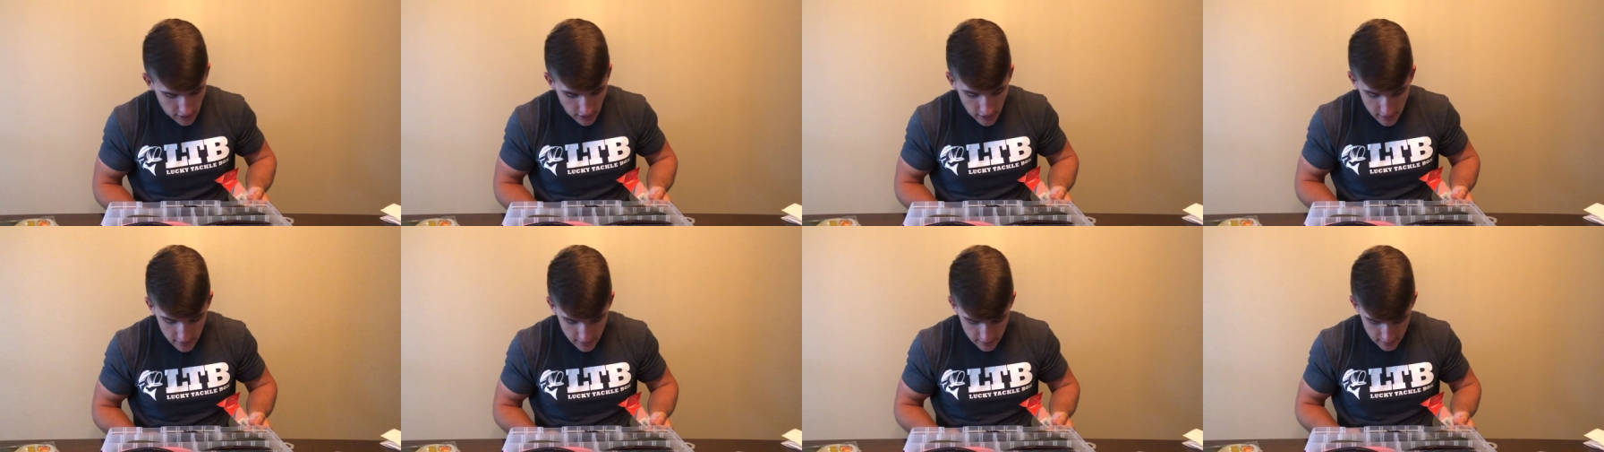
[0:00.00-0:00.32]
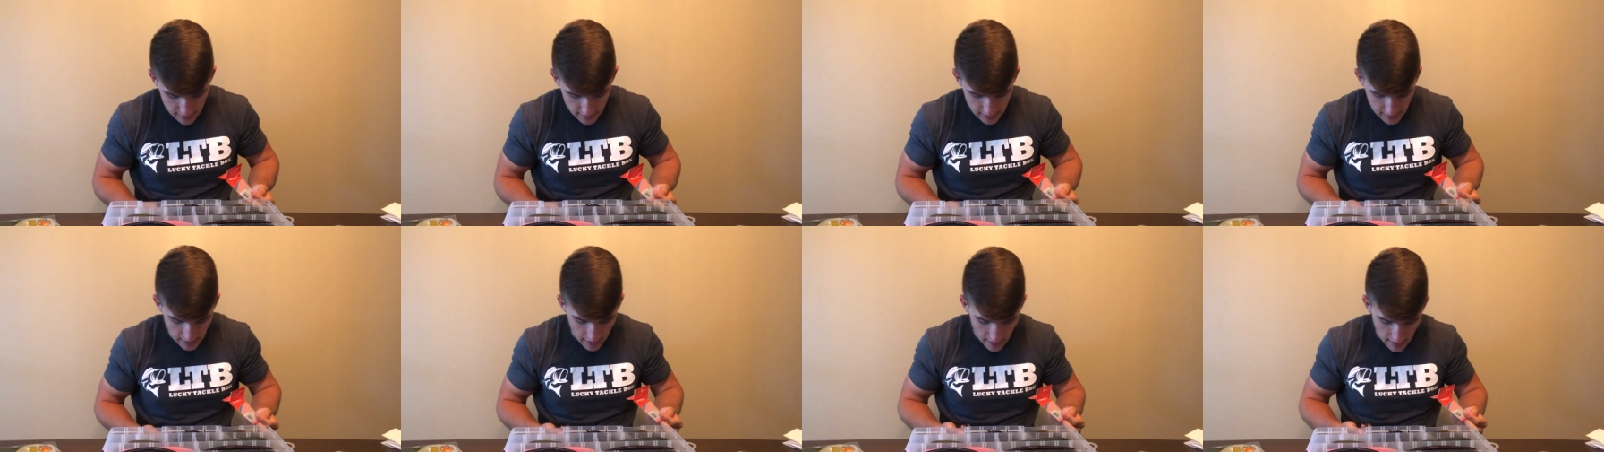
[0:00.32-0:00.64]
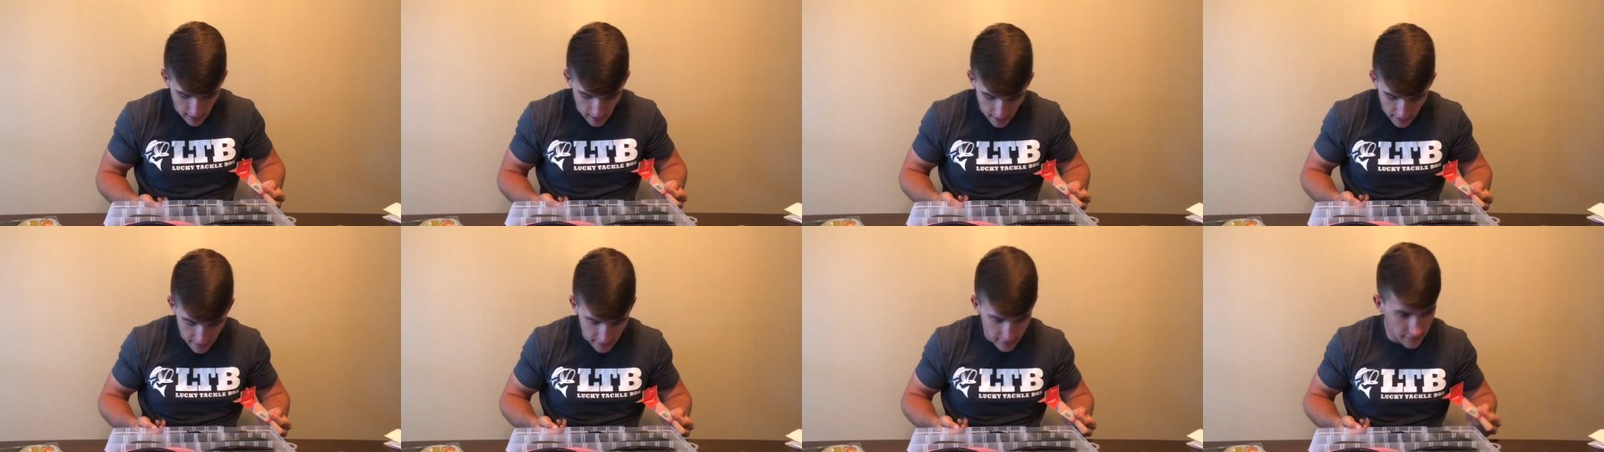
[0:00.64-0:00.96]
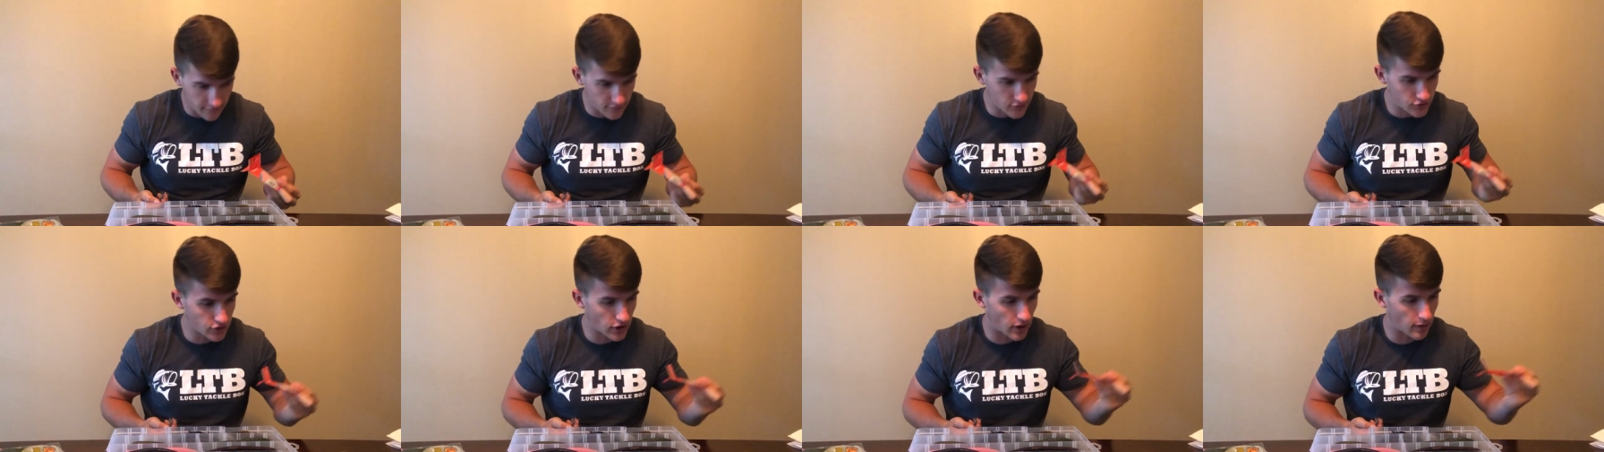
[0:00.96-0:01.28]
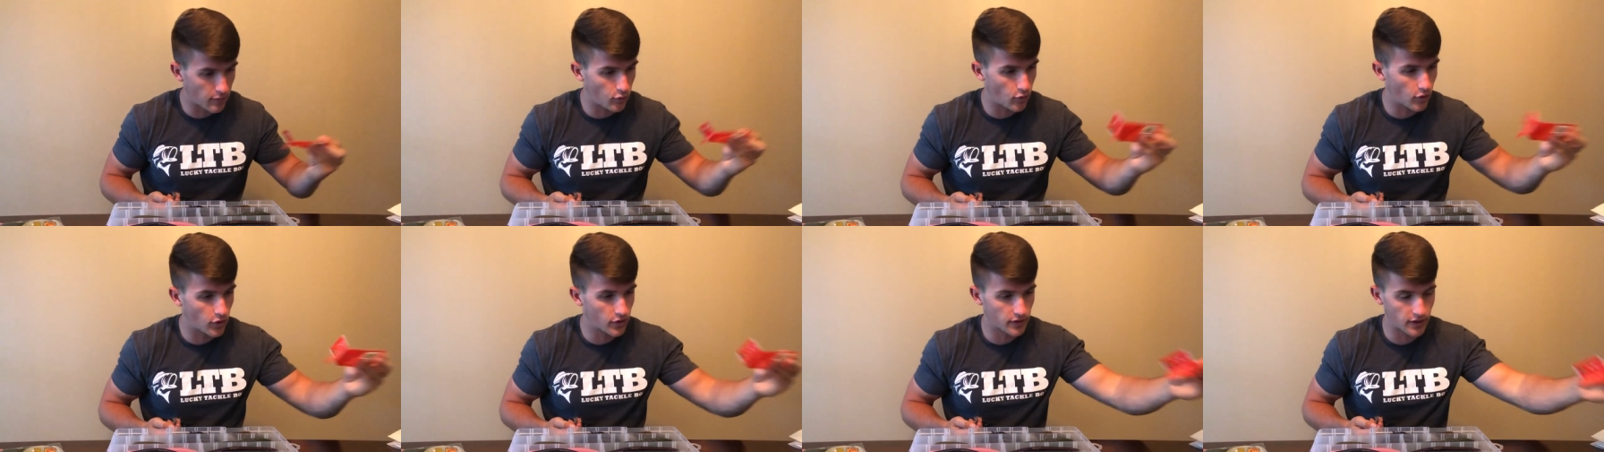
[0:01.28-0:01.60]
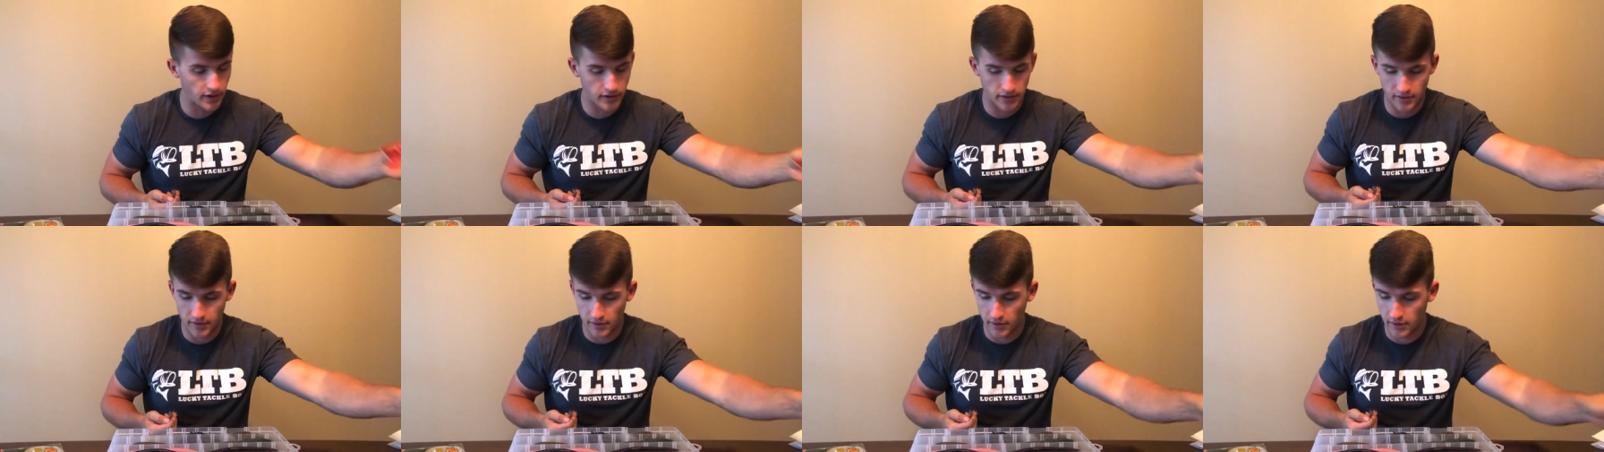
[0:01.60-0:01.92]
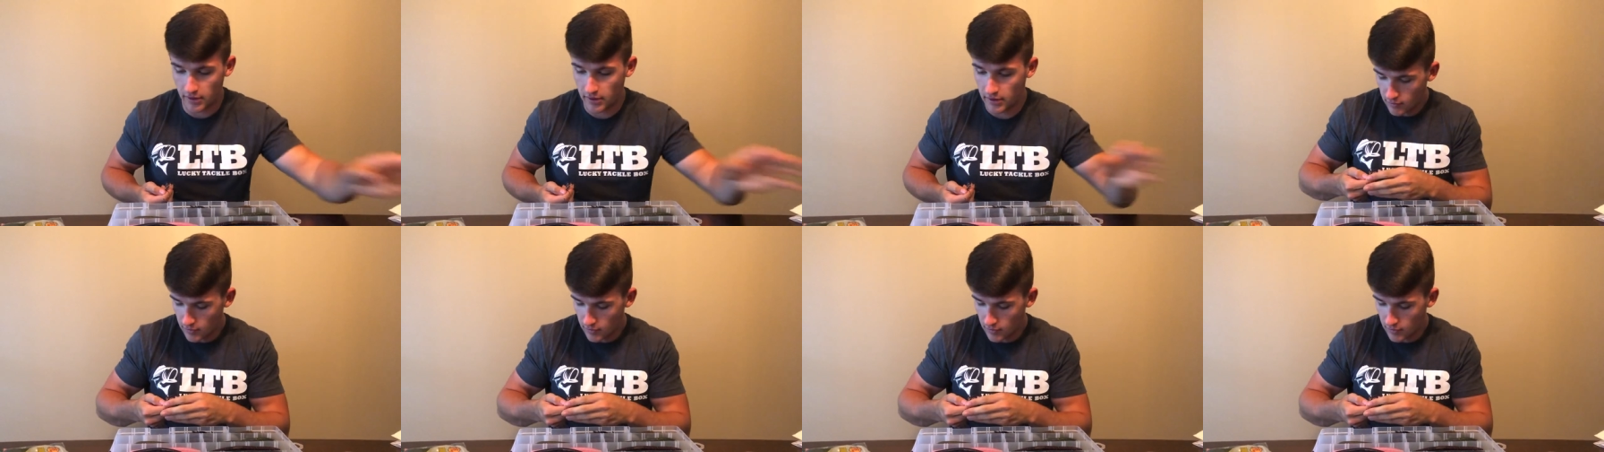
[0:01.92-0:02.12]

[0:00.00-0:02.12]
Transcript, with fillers: Jesus, I, I didn't even drop one right there.